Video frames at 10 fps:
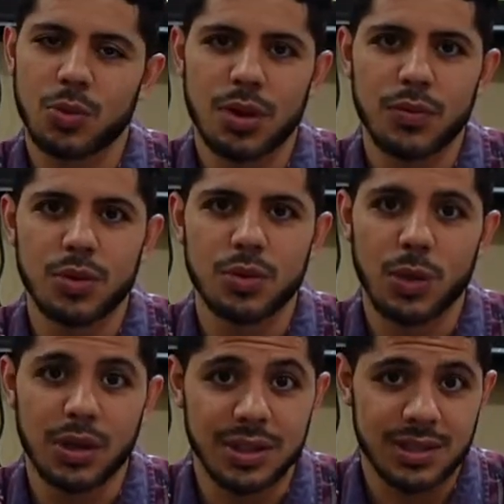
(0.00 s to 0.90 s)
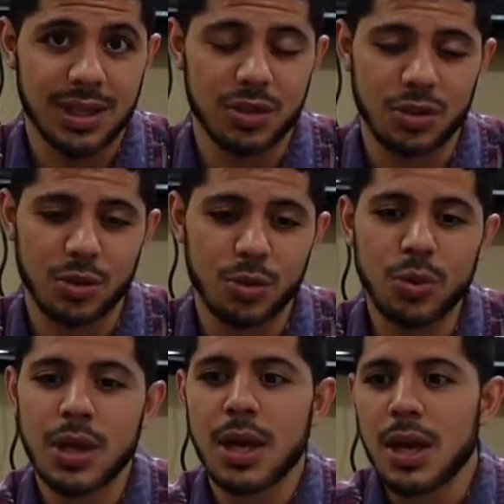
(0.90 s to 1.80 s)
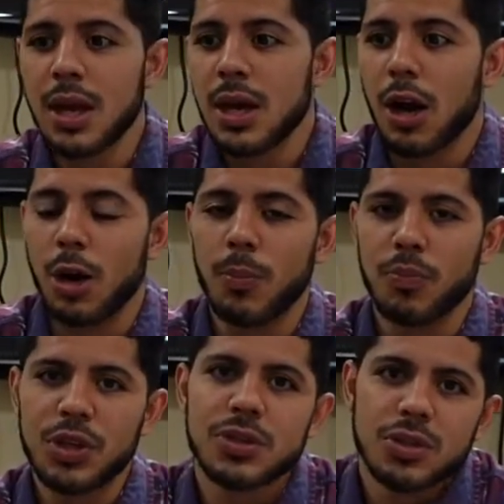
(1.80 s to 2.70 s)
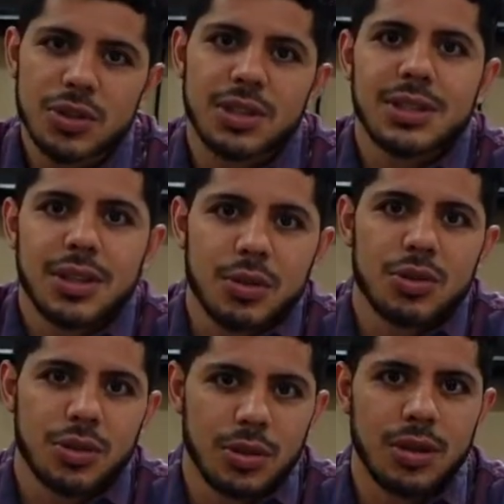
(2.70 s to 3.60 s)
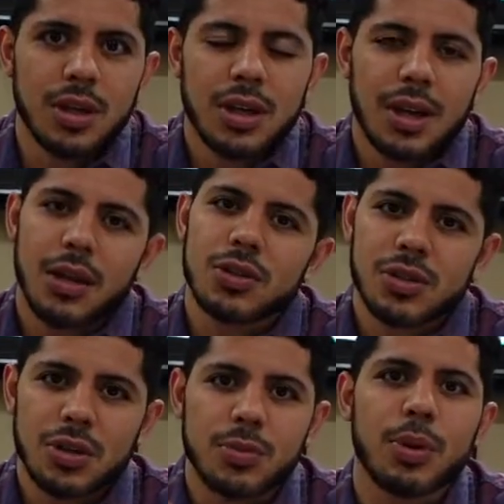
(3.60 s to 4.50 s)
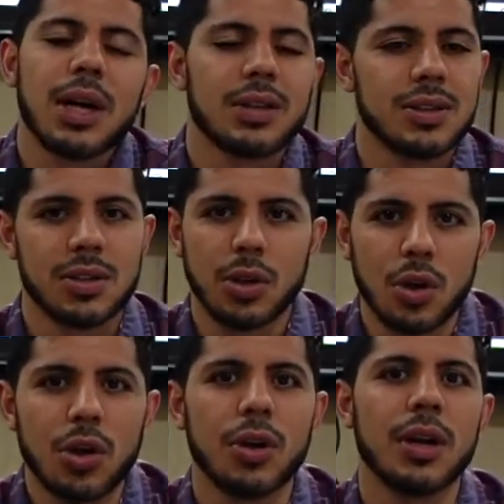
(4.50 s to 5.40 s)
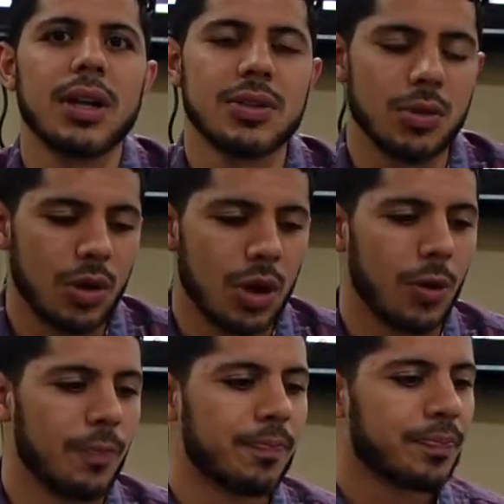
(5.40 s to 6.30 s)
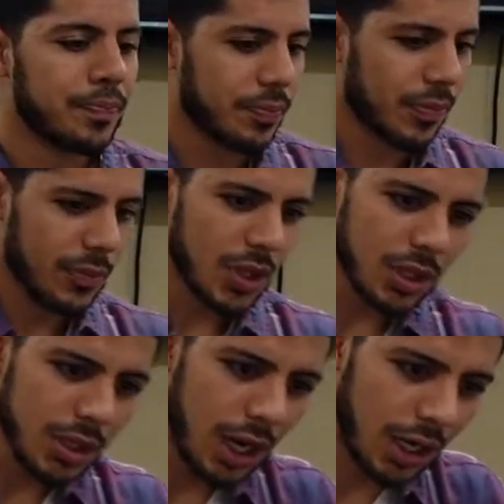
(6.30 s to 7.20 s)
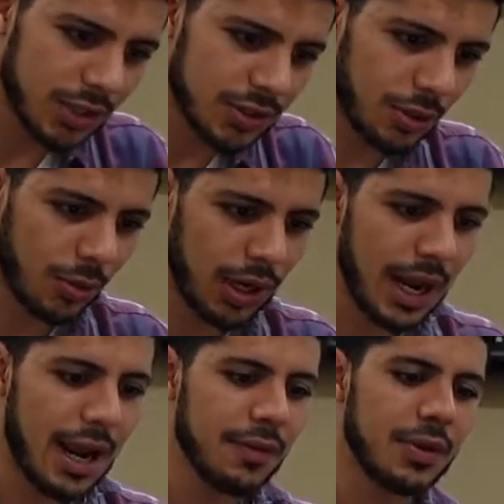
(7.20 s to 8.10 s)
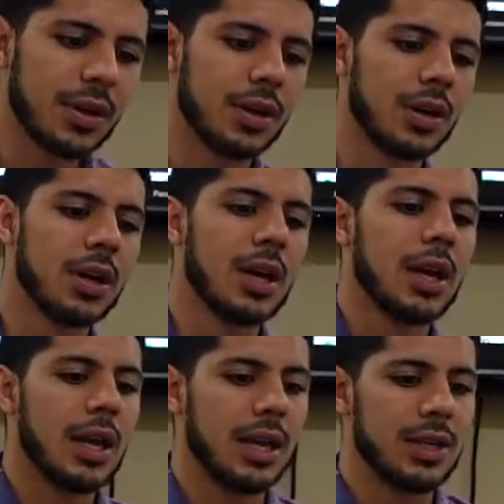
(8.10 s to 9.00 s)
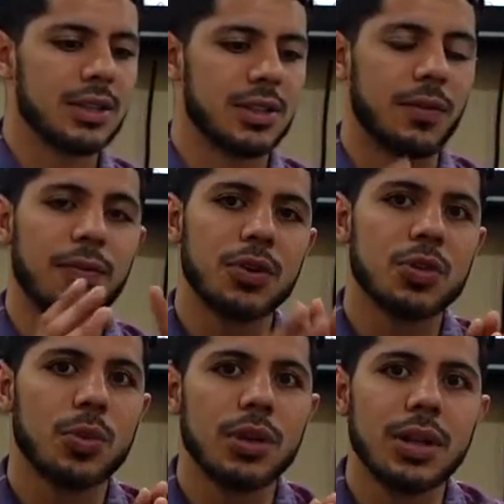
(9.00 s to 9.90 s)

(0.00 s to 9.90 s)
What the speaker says: whatever you decide to do, these are just things that you should kind of start to practice and learn as you go. So what I have here is, the first one